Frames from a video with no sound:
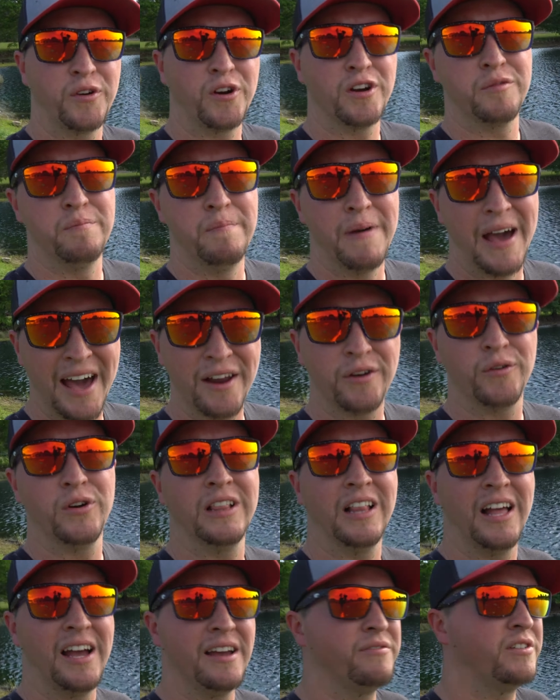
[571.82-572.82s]
as battery
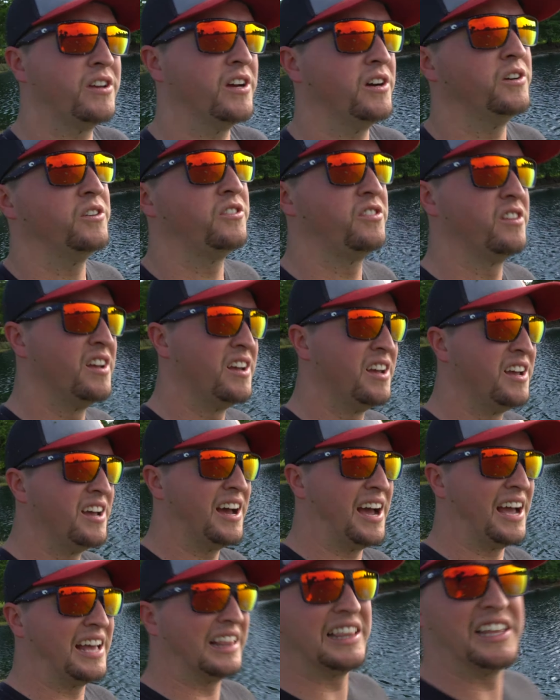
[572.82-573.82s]
life goes,
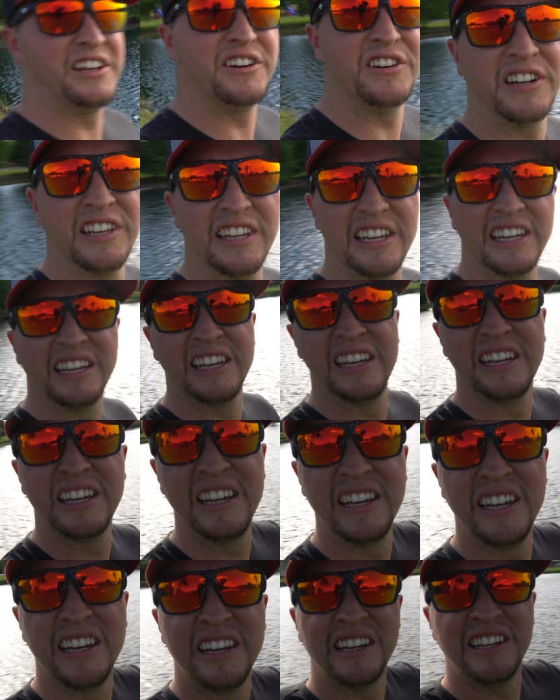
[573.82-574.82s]
I literally
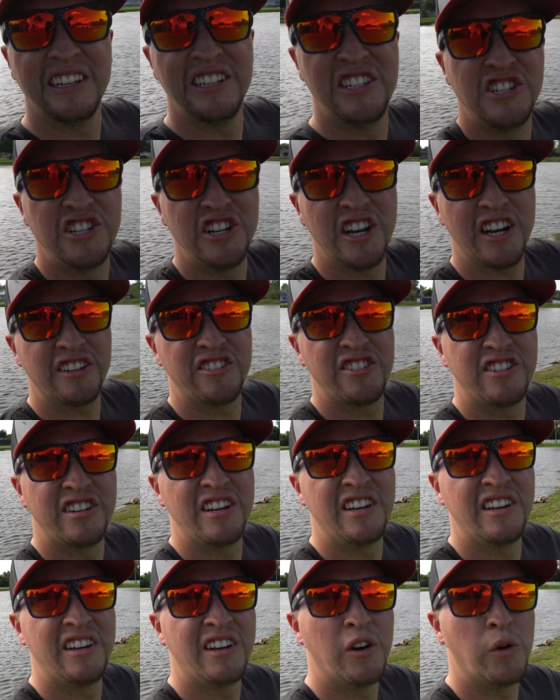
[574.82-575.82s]
just
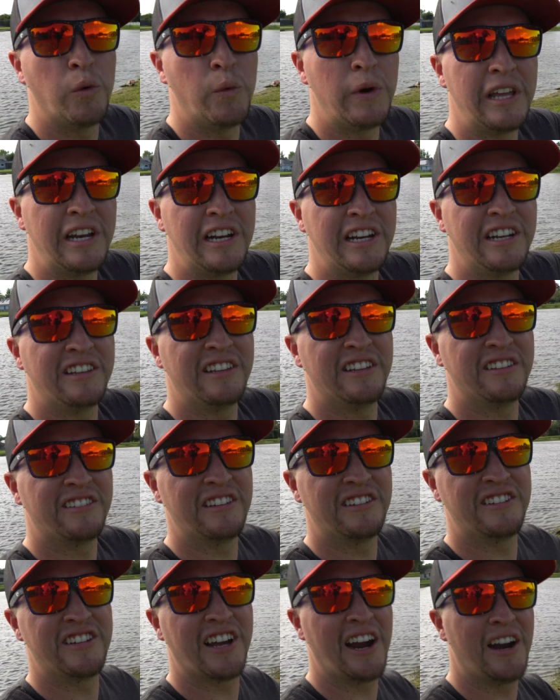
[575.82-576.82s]
weeded this
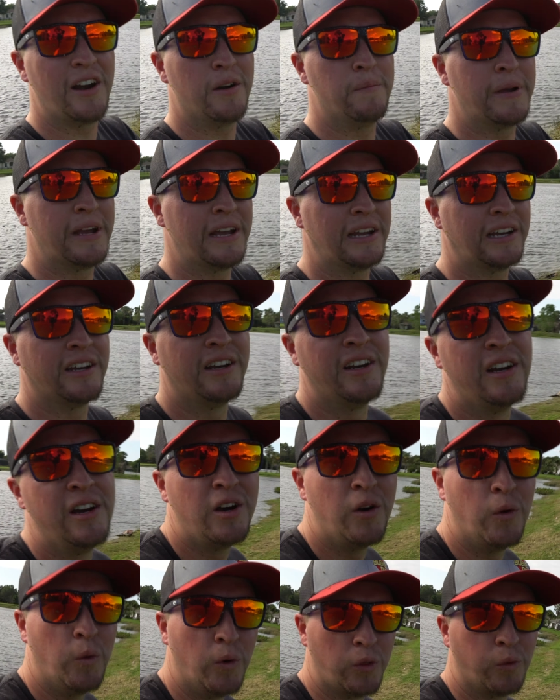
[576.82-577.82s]
entire bank
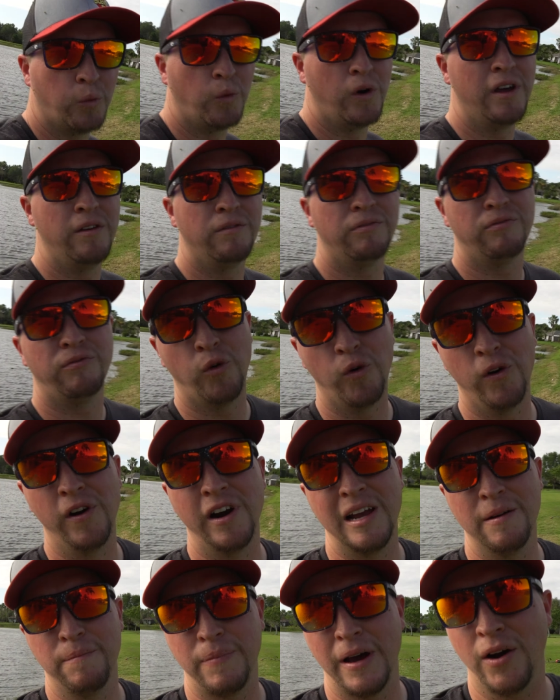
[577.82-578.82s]
with one 4
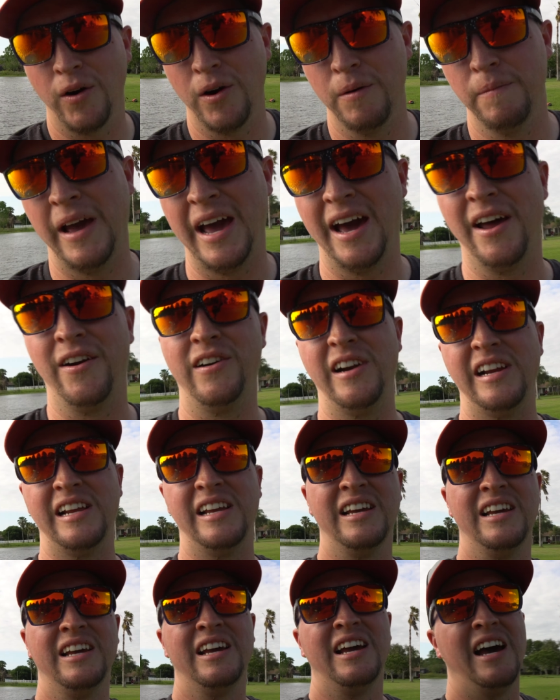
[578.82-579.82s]
amp hour battery.
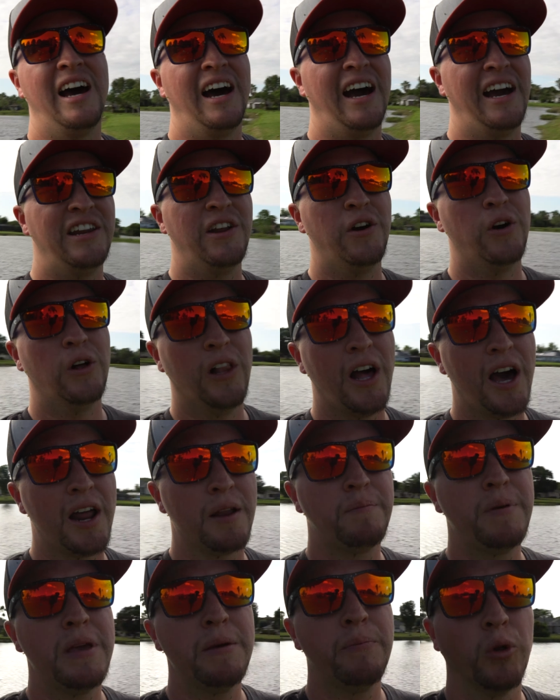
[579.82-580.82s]
I know a lot
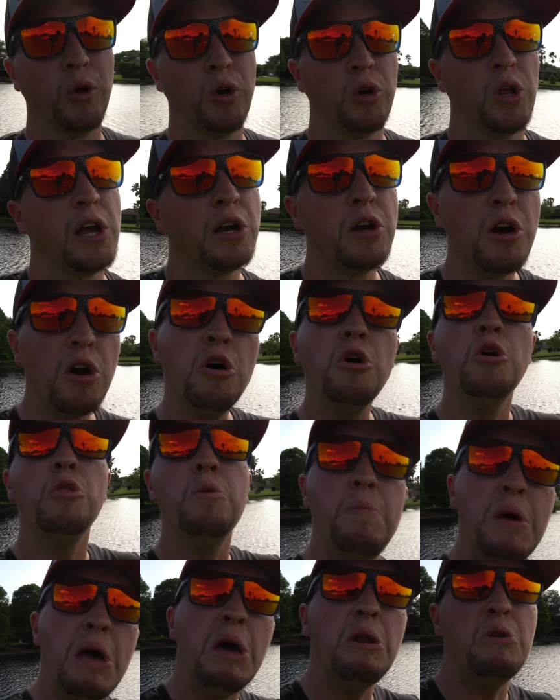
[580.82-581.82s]
of people are like, oh, the
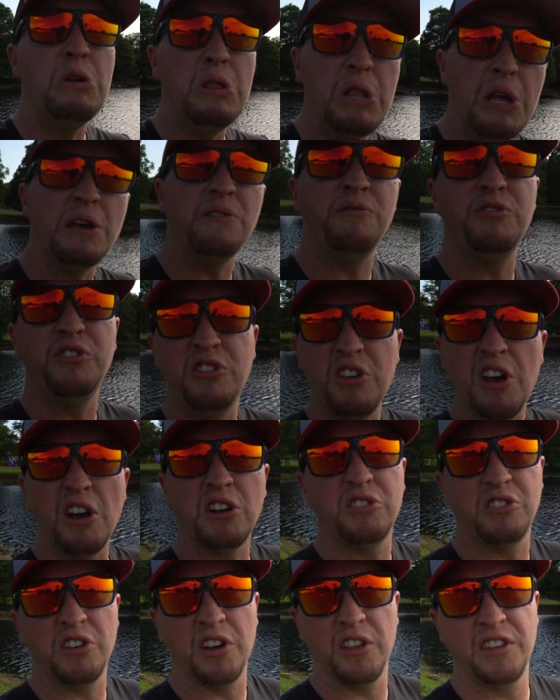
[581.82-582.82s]
battery life
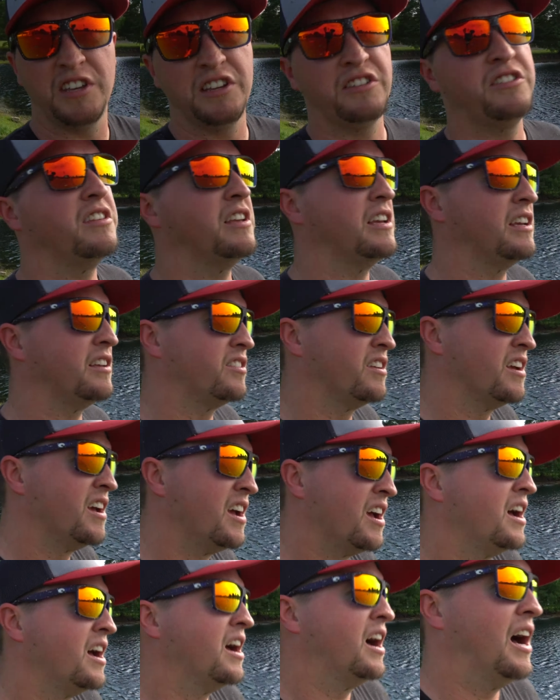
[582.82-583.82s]
sucks on these things.
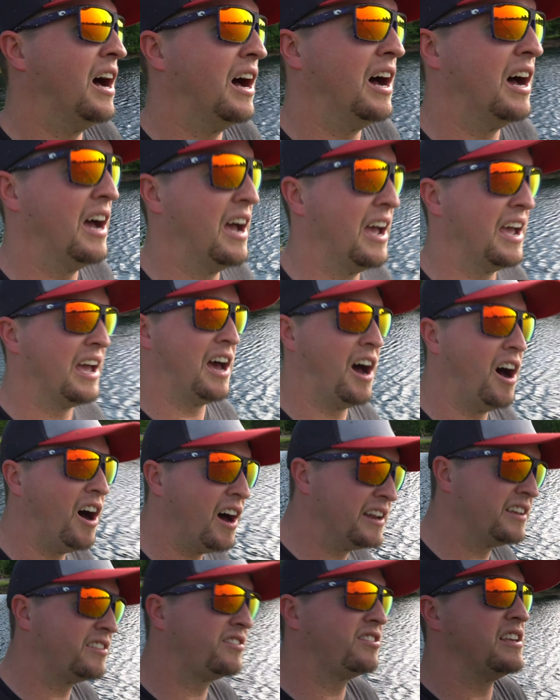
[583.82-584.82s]

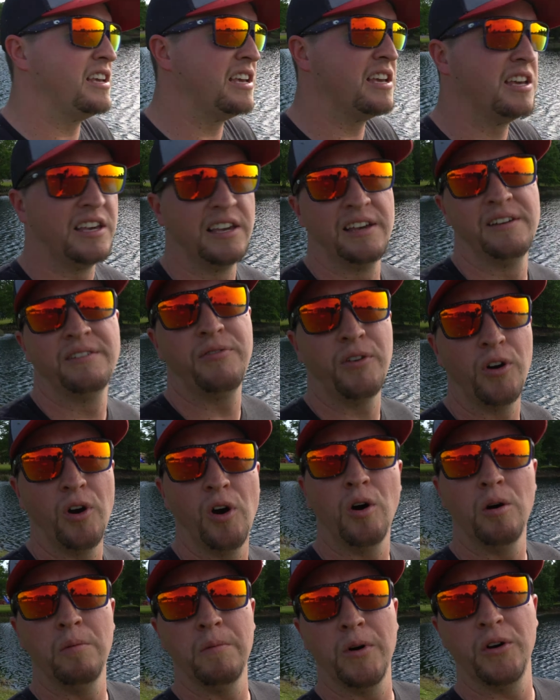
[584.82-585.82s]
Honestly, for
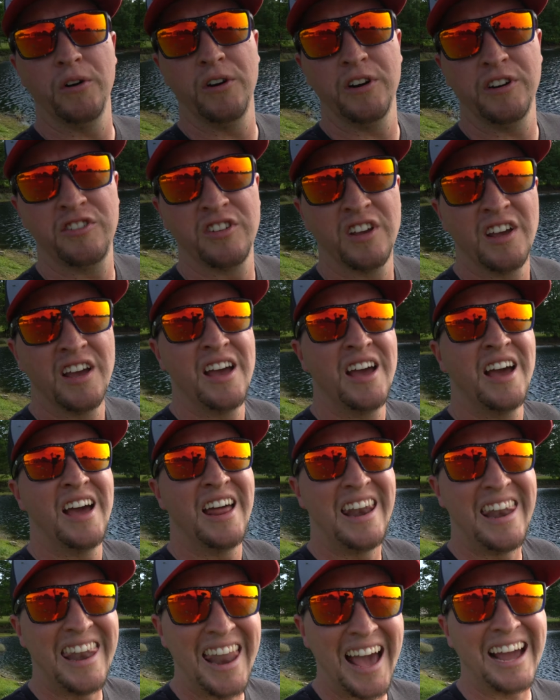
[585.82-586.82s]
homeowners,
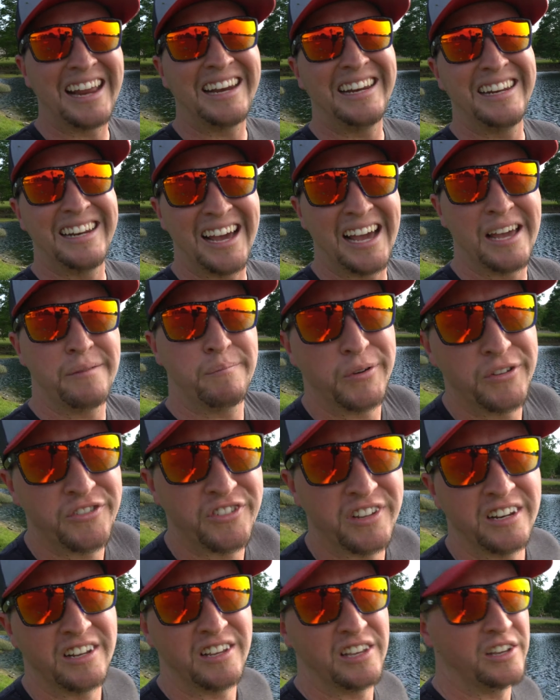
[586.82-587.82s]

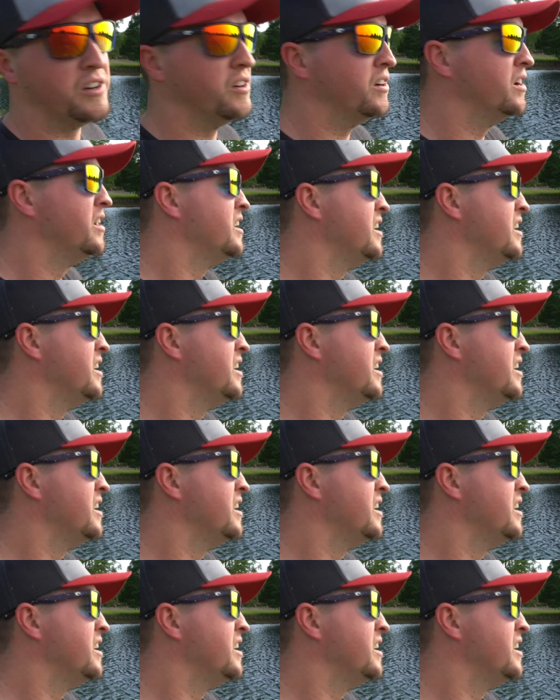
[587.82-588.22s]
99% of you,